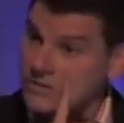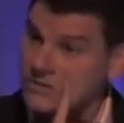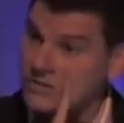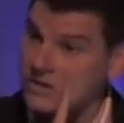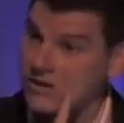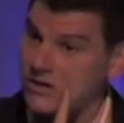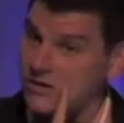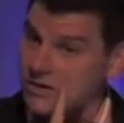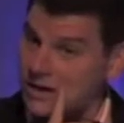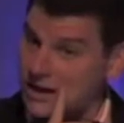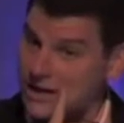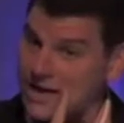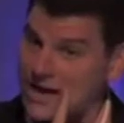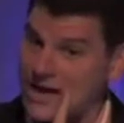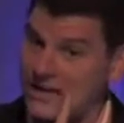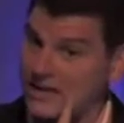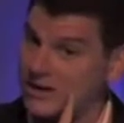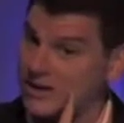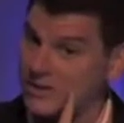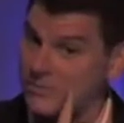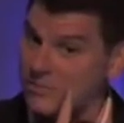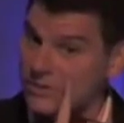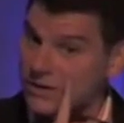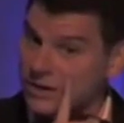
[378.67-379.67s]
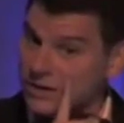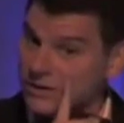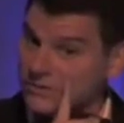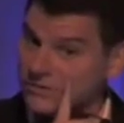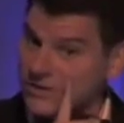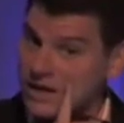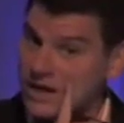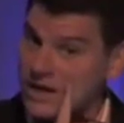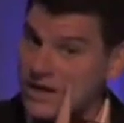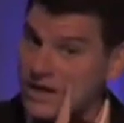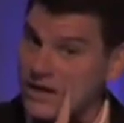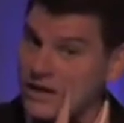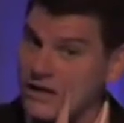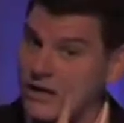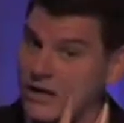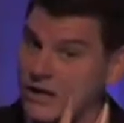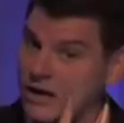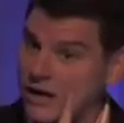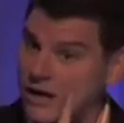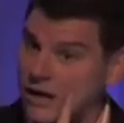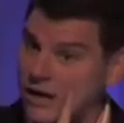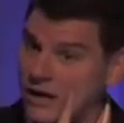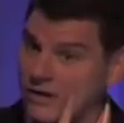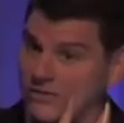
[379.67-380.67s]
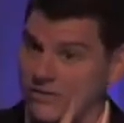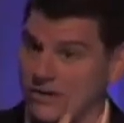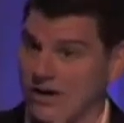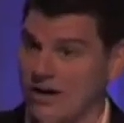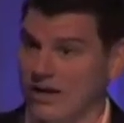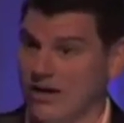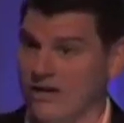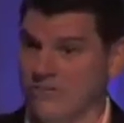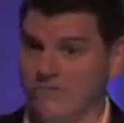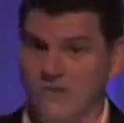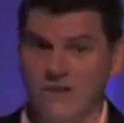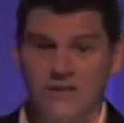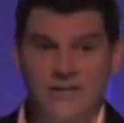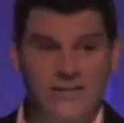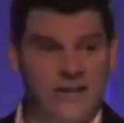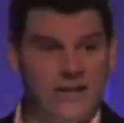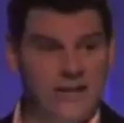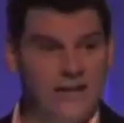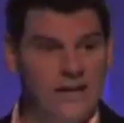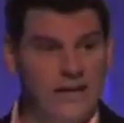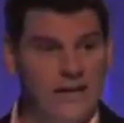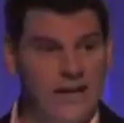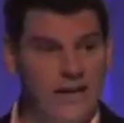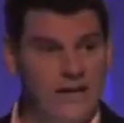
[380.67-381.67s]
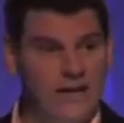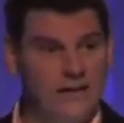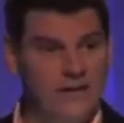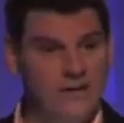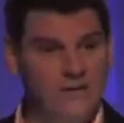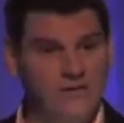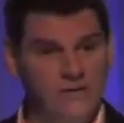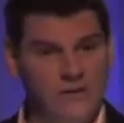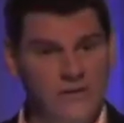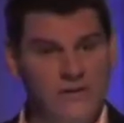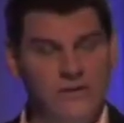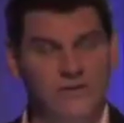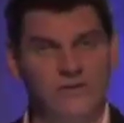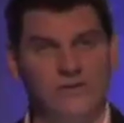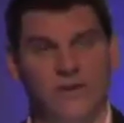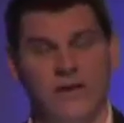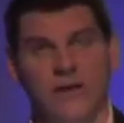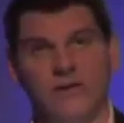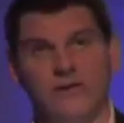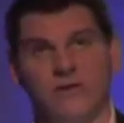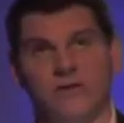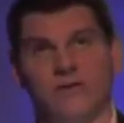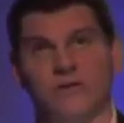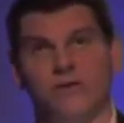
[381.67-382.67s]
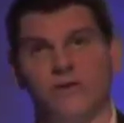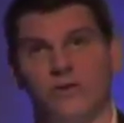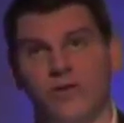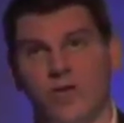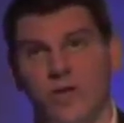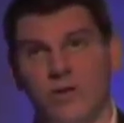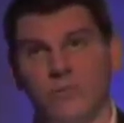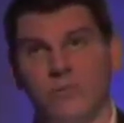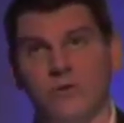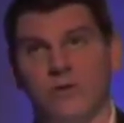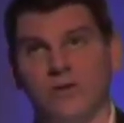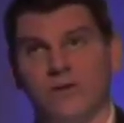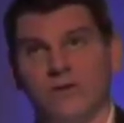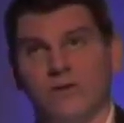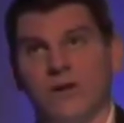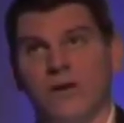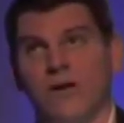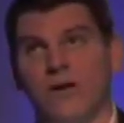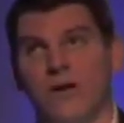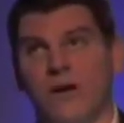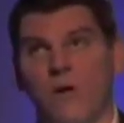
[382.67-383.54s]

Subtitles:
So again, I don't believe that. And I think any retailer here, that thinks that as consumers